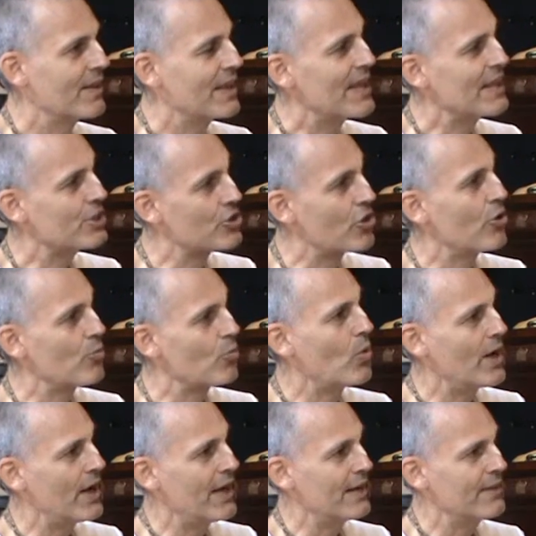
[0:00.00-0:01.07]
in his own
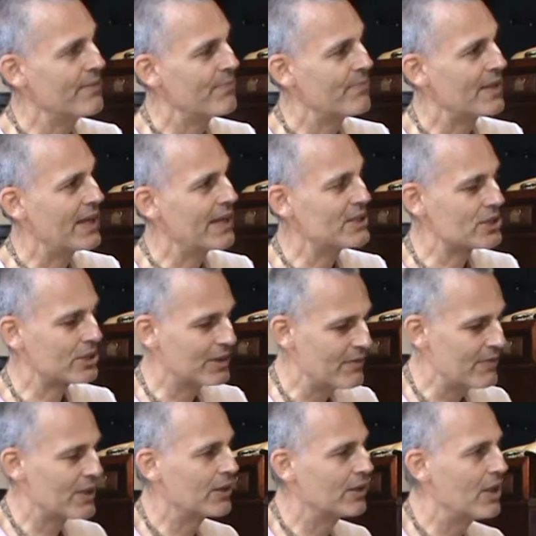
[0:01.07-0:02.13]
way, and he's
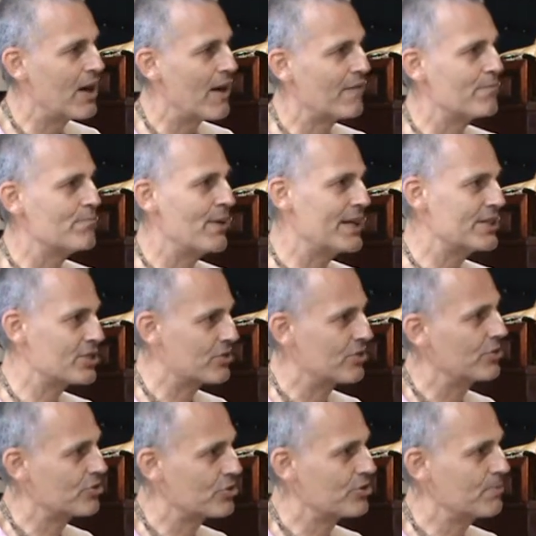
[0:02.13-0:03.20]
living a life based on
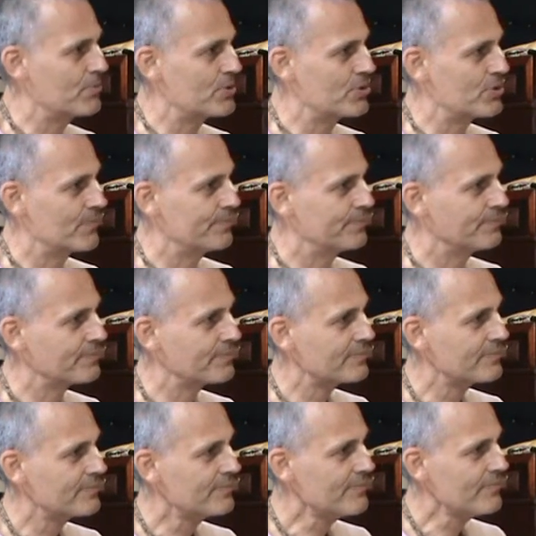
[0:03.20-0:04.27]
the scriptures.
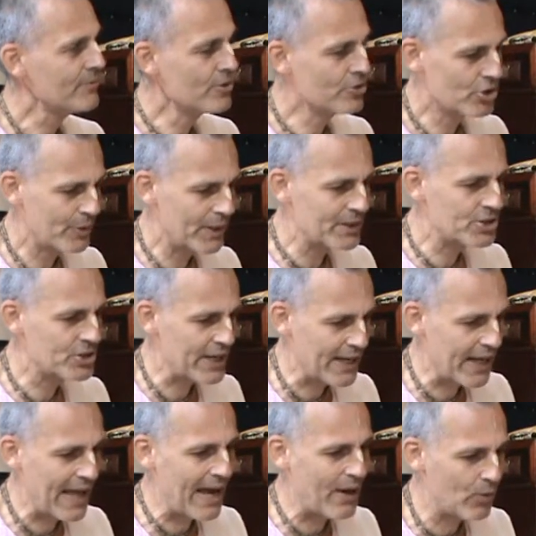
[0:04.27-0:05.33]
So you
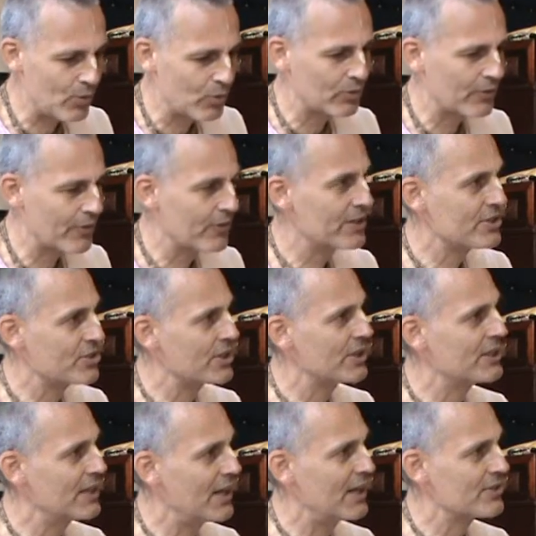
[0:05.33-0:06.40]
understand how all of the things that he
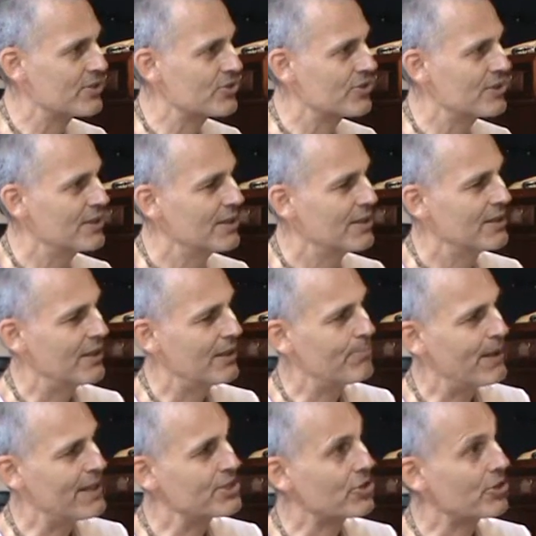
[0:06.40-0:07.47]
does are
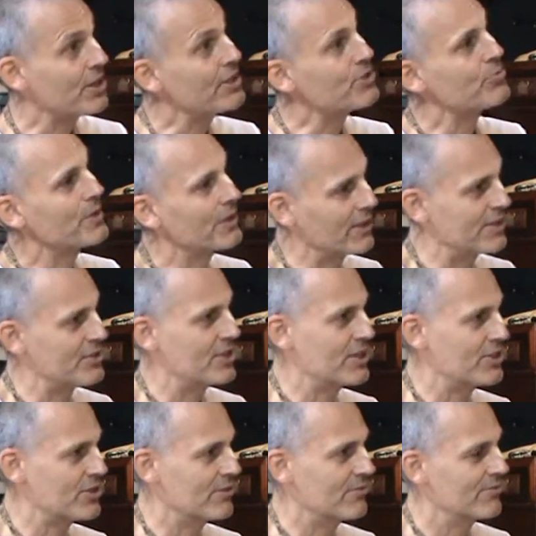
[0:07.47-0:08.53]
based on his
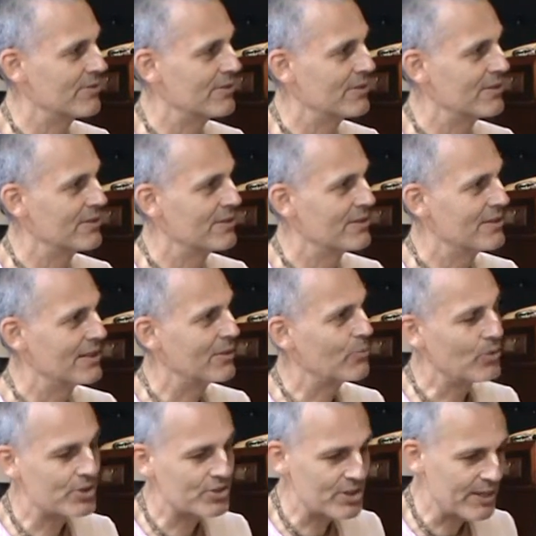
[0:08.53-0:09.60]
realization. And
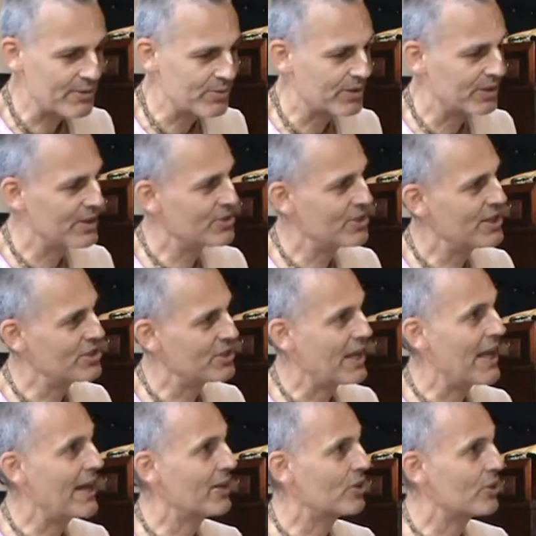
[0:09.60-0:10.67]
what is that realization?
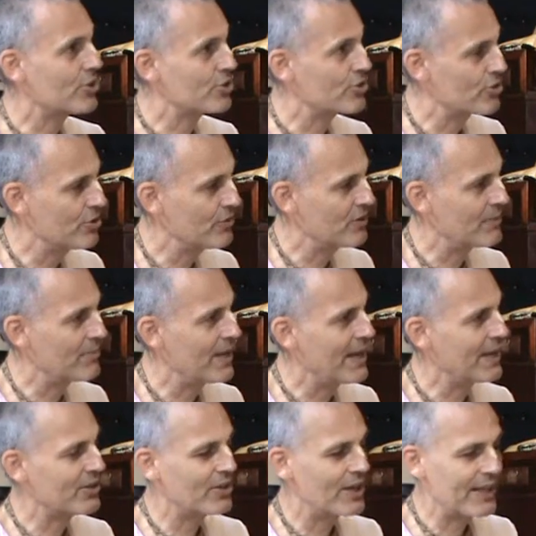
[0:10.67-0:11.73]
How can I serve him? How
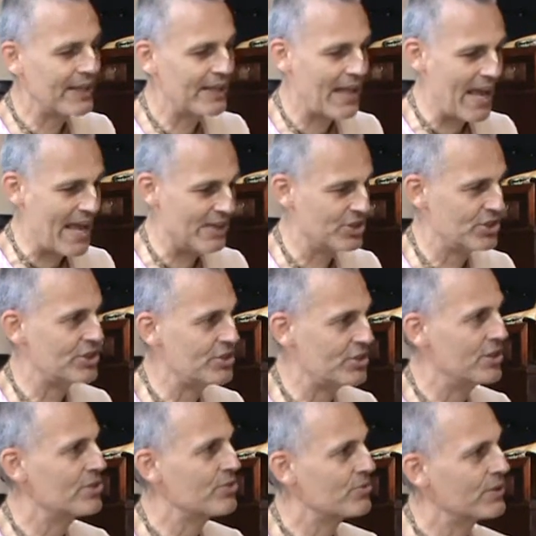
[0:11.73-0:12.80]
can I get access to
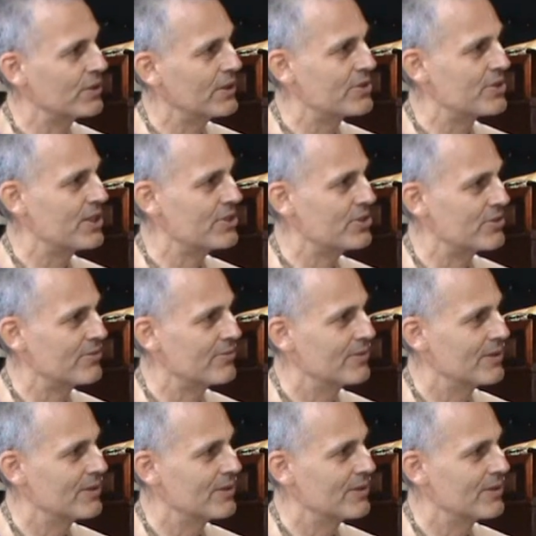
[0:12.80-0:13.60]
his realization?